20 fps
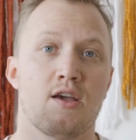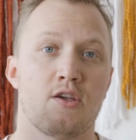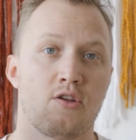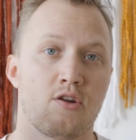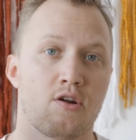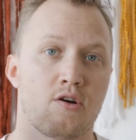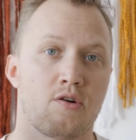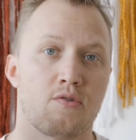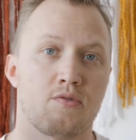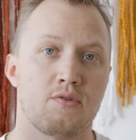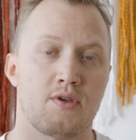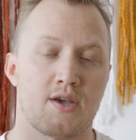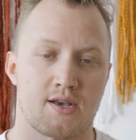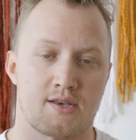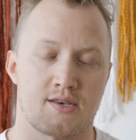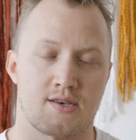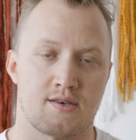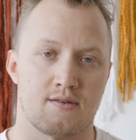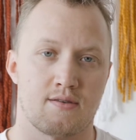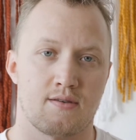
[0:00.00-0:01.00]

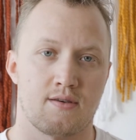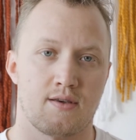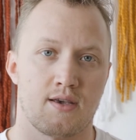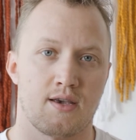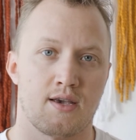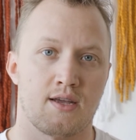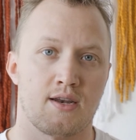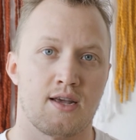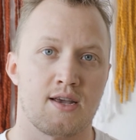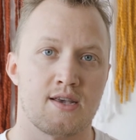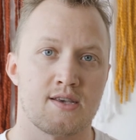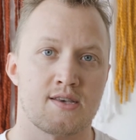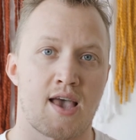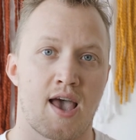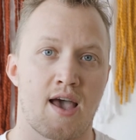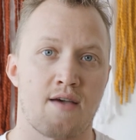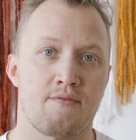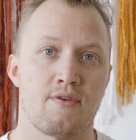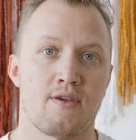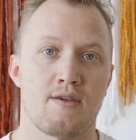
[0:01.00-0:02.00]
Yes, it is
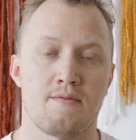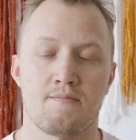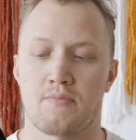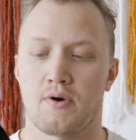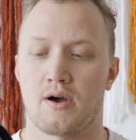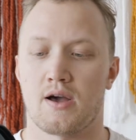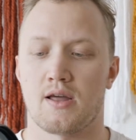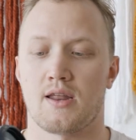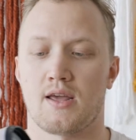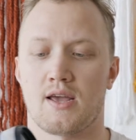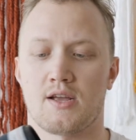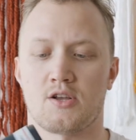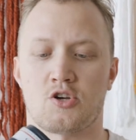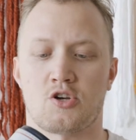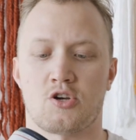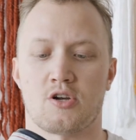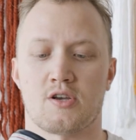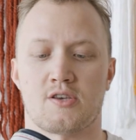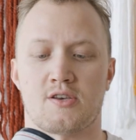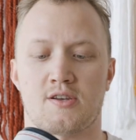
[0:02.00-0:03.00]
heavy, but it's
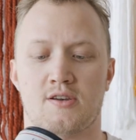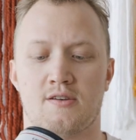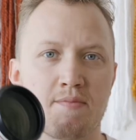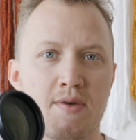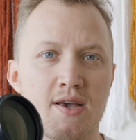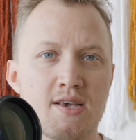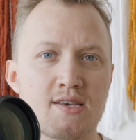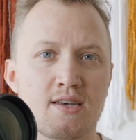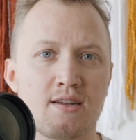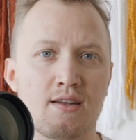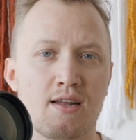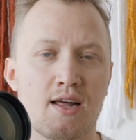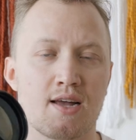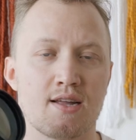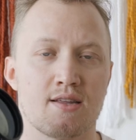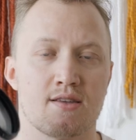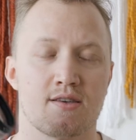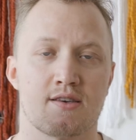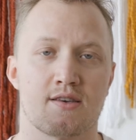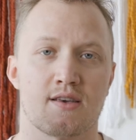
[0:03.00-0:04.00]
just an amazing
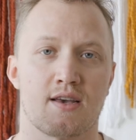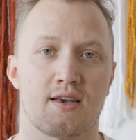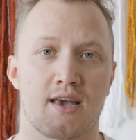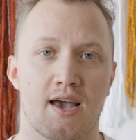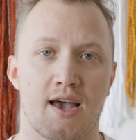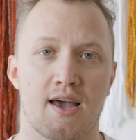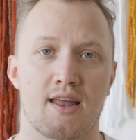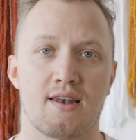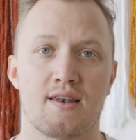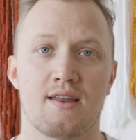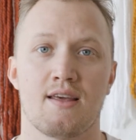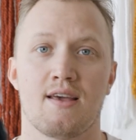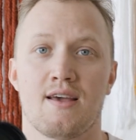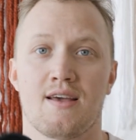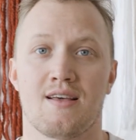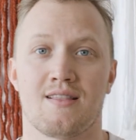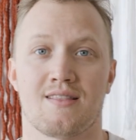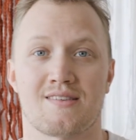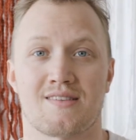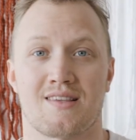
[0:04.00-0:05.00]
lens. Again,
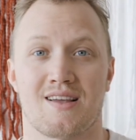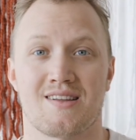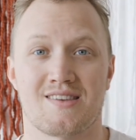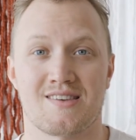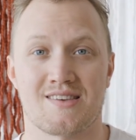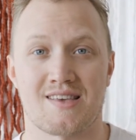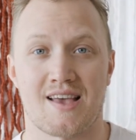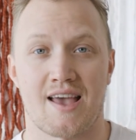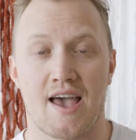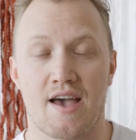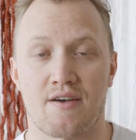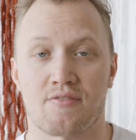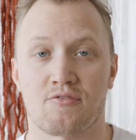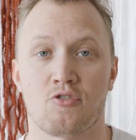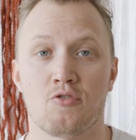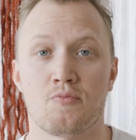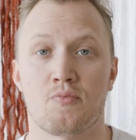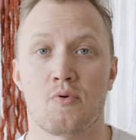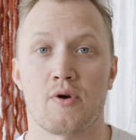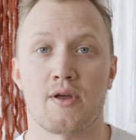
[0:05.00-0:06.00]
This lens is at
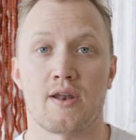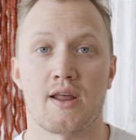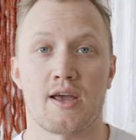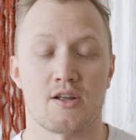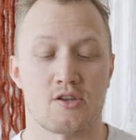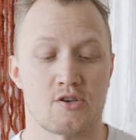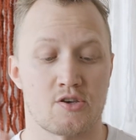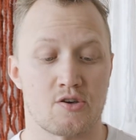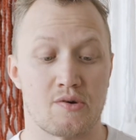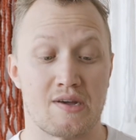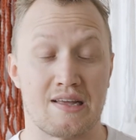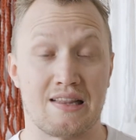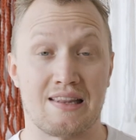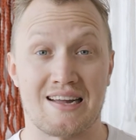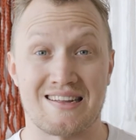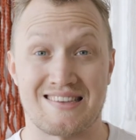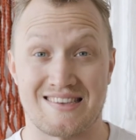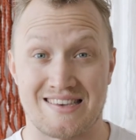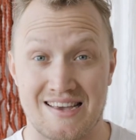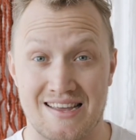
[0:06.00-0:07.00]
f2.8, so it
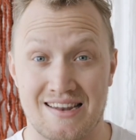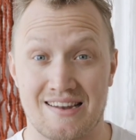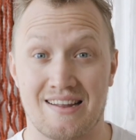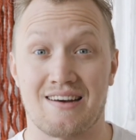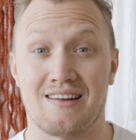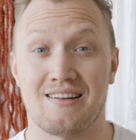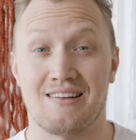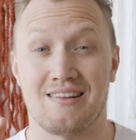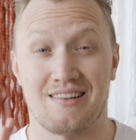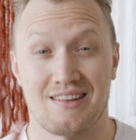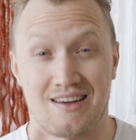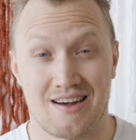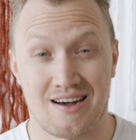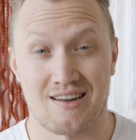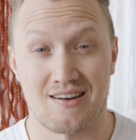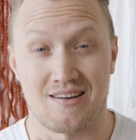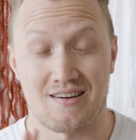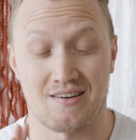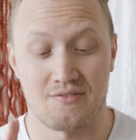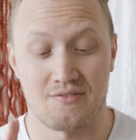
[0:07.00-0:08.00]
lets in a lot